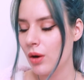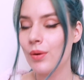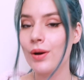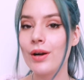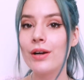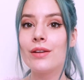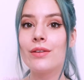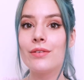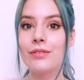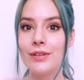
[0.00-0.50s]

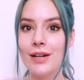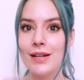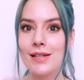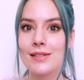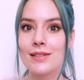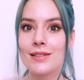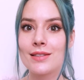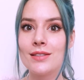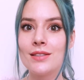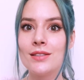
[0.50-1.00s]
What are the
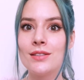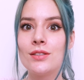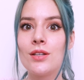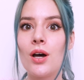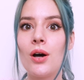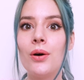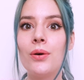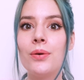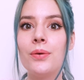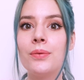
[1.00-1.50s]
risks?
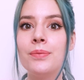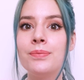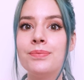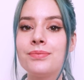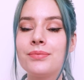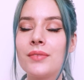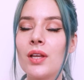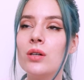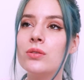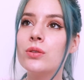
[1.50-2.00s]
So
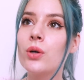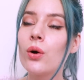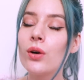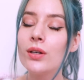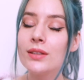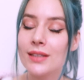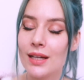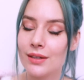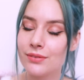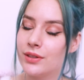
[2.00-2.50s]
of
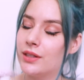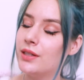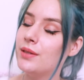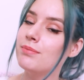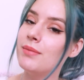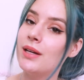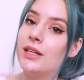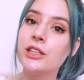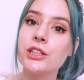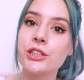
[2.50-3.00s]
course
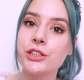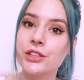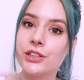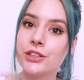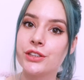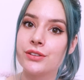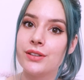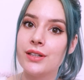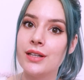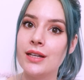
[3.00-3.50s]
every major
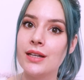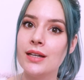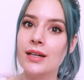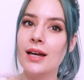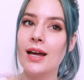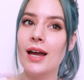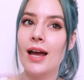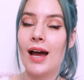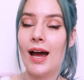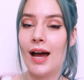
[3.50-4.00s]
surgery
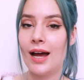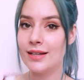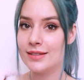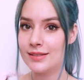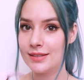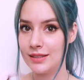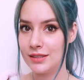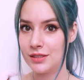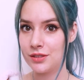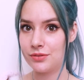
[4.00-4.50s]

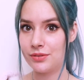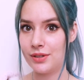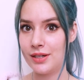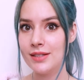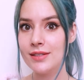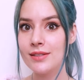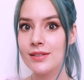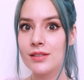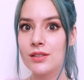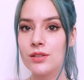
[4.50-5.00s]
has its
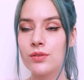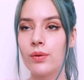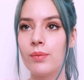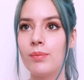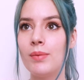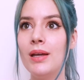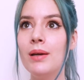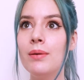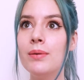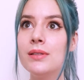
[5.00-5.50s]
risks. For
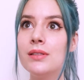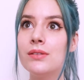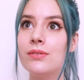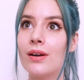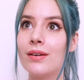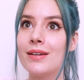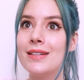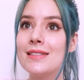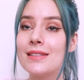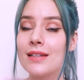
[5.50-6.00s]
me, it was
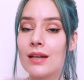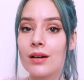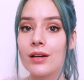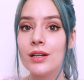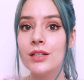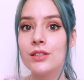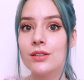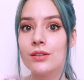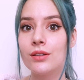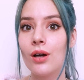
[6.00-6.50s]
very
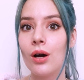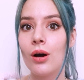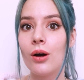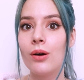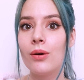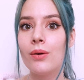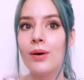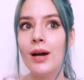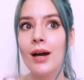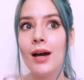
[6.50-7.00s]
scary to
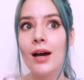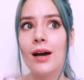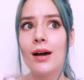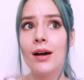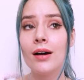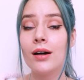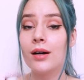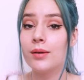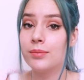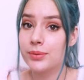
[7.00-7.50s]
go
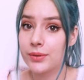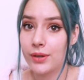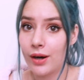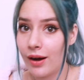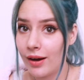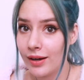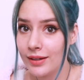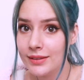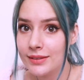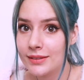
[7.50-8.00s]

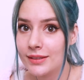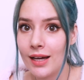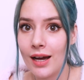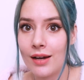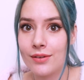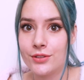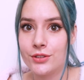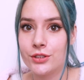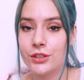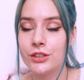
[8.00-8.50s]
abroad to
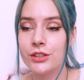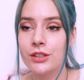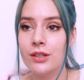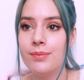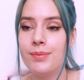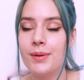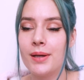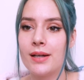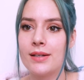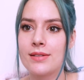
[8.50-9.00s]
have
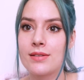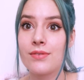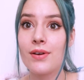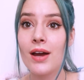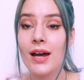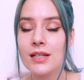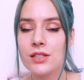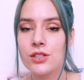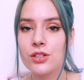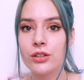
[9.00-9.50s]
surgery because I've
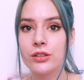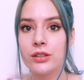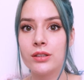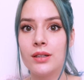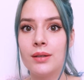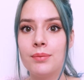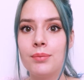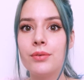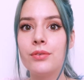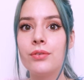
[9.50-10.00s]
had
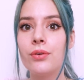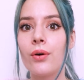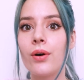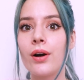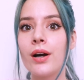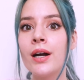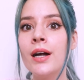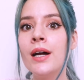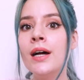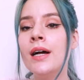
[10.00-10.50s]
surgery
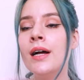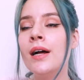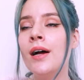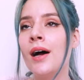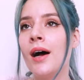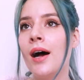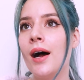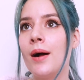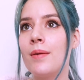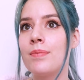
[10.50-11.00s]
before,
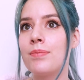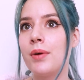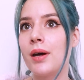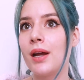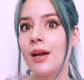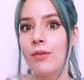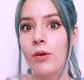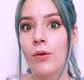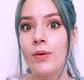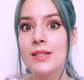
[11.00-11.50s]
but
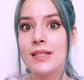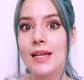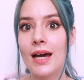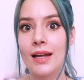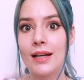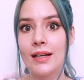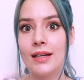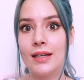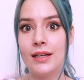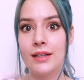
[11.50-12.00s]
I've always
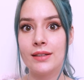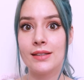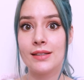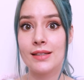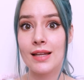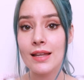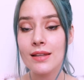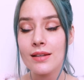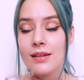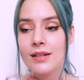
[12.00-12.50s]
had it here in
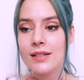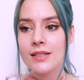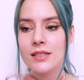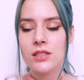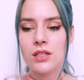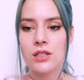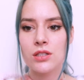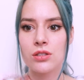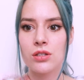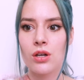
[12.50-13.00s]
the
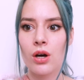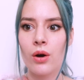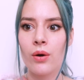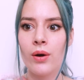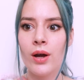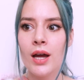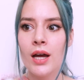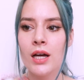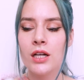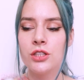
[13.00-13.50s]
Netherlands. And
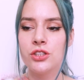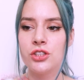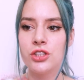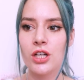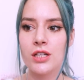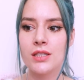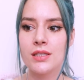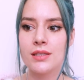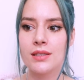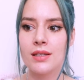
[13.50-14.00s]
so
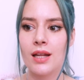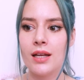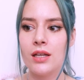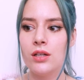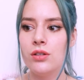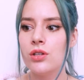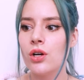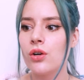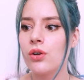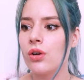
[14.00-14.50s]
just like,
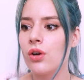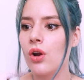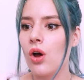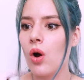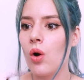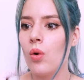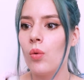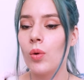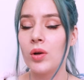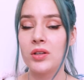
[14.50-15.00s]
you don't
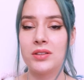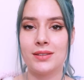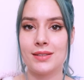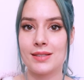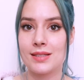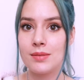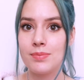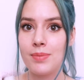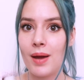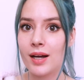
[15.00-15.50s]
know what to
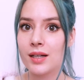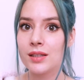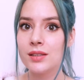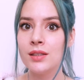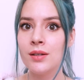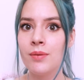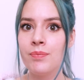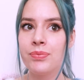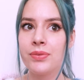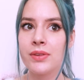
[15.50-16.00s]

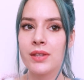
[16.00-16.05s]
expect